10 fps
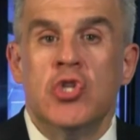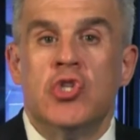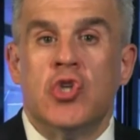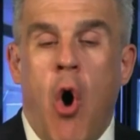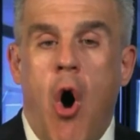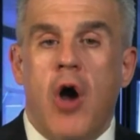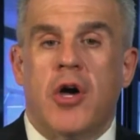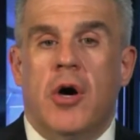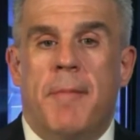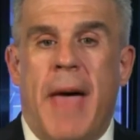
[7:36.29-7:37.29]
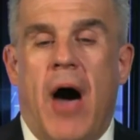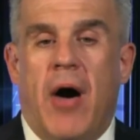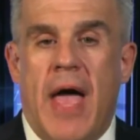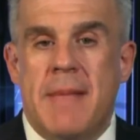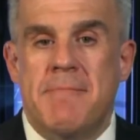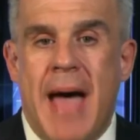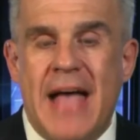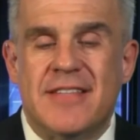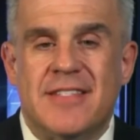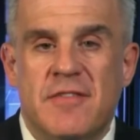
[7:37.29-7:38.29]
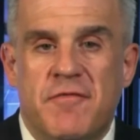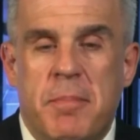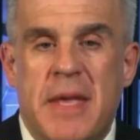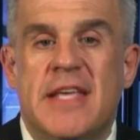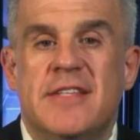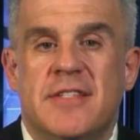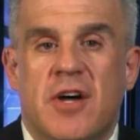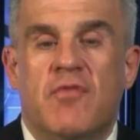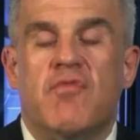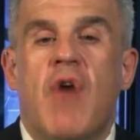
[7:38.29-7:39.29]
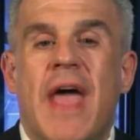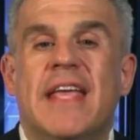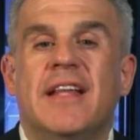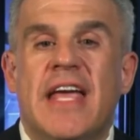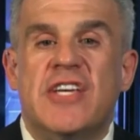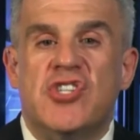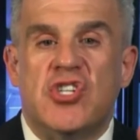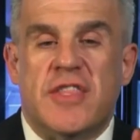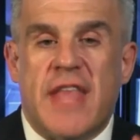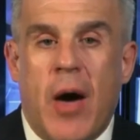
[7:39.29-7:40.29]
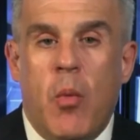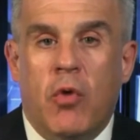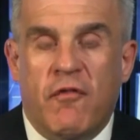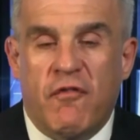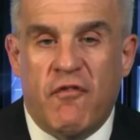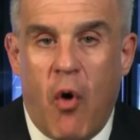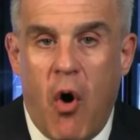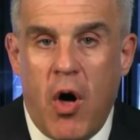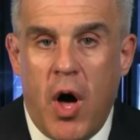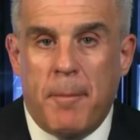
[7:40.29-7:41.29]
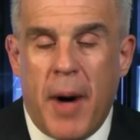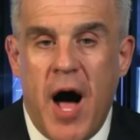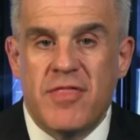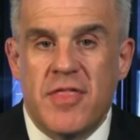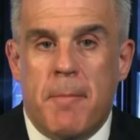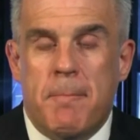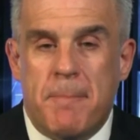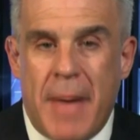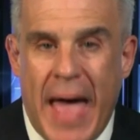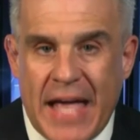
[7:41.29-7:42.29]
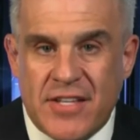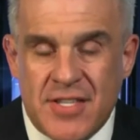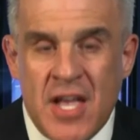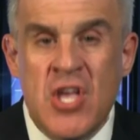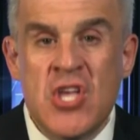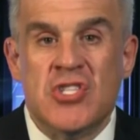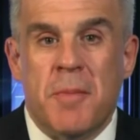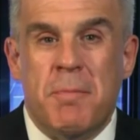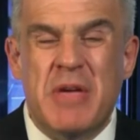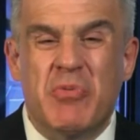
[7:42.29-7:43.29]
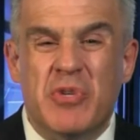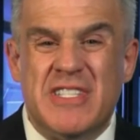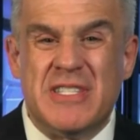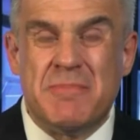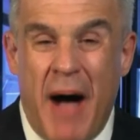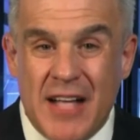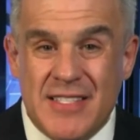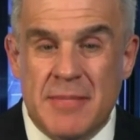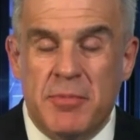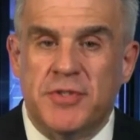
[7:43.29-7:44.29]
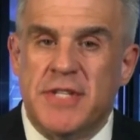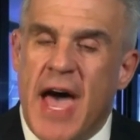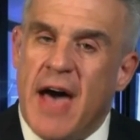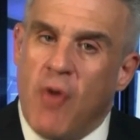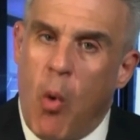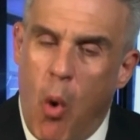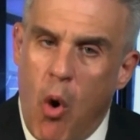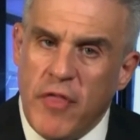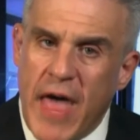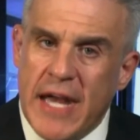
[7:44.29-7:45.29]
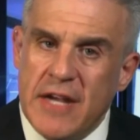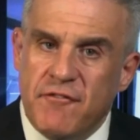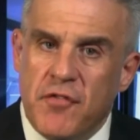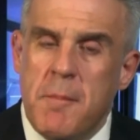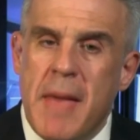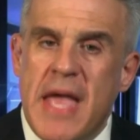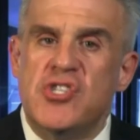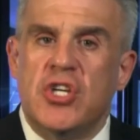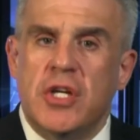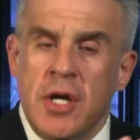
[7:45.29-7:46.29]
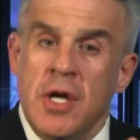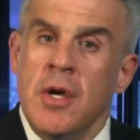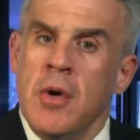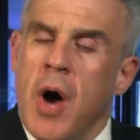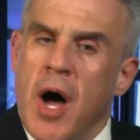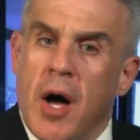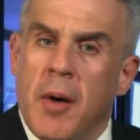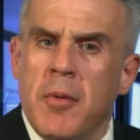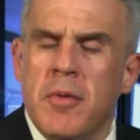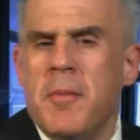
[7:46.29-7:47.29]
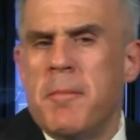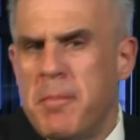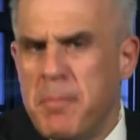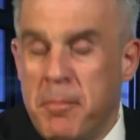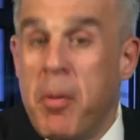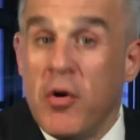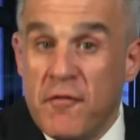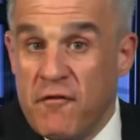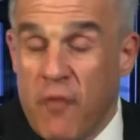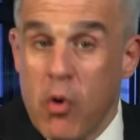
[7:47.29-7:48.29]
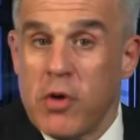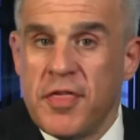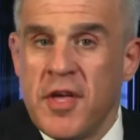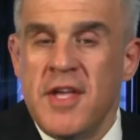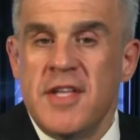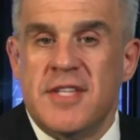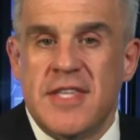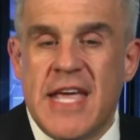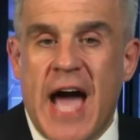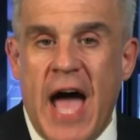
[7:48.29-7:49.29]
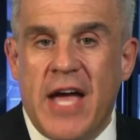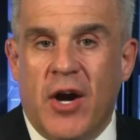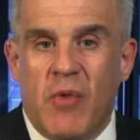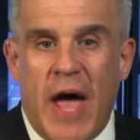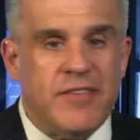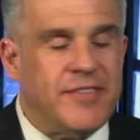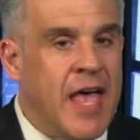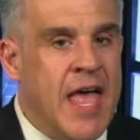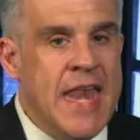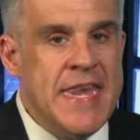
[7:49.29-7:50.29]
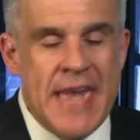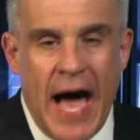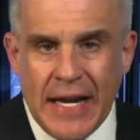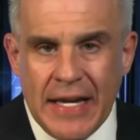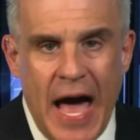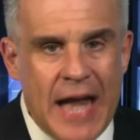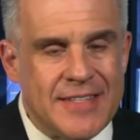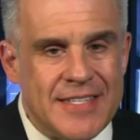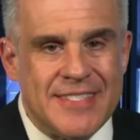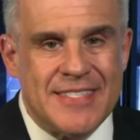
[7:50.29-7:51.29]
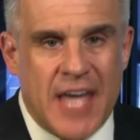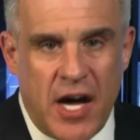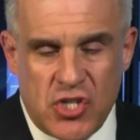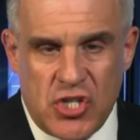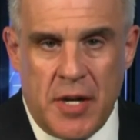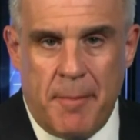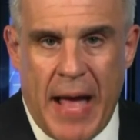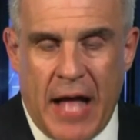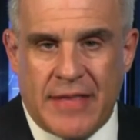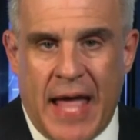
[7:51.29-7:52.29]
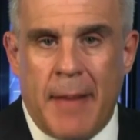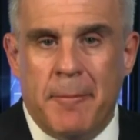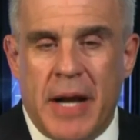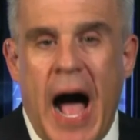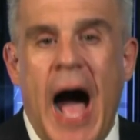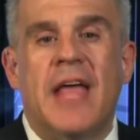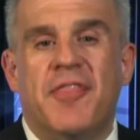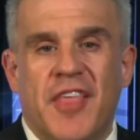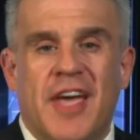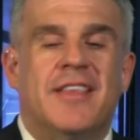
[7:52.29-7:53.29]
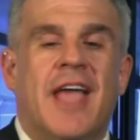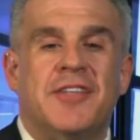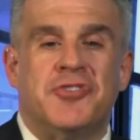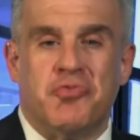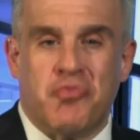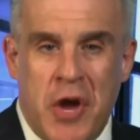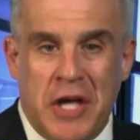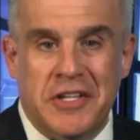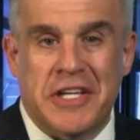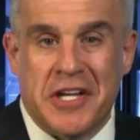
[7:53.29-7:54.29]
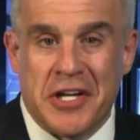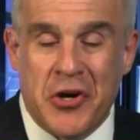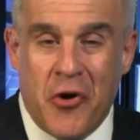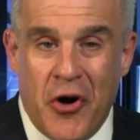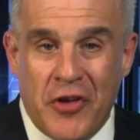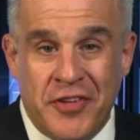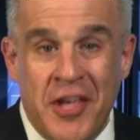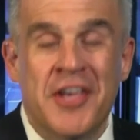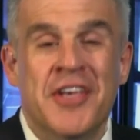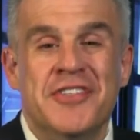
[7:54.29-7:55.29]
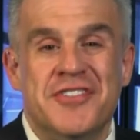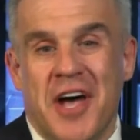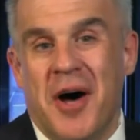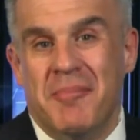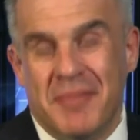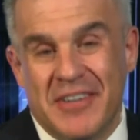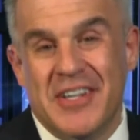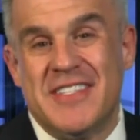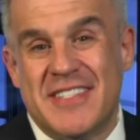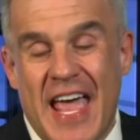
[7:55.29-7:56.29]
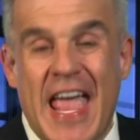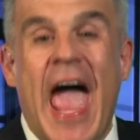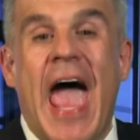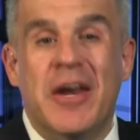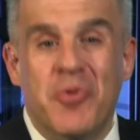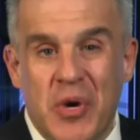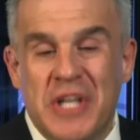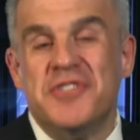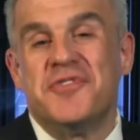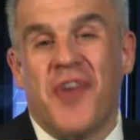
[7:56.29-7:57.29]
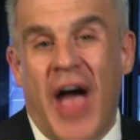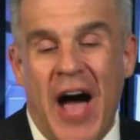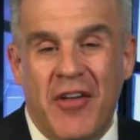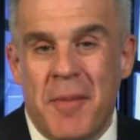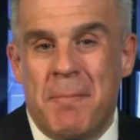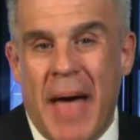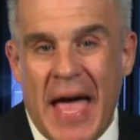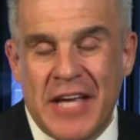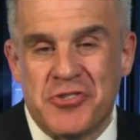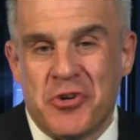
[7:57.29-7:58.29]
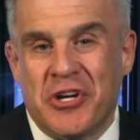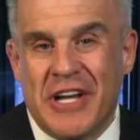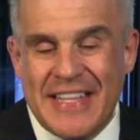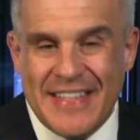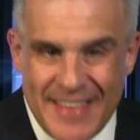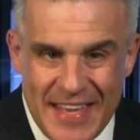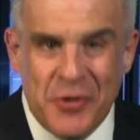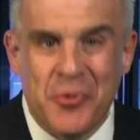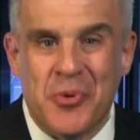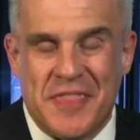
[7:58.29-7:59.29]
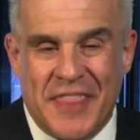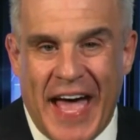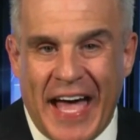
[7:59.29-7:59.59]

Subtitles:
Talk about a massive piece of regulation that will fall upon the banks to be responsible to have all that information put forth to the IRS. Not a lot of discussion about that, but I think that's really going to cause some, let's say, headwinds for how the banks are going to deal with that.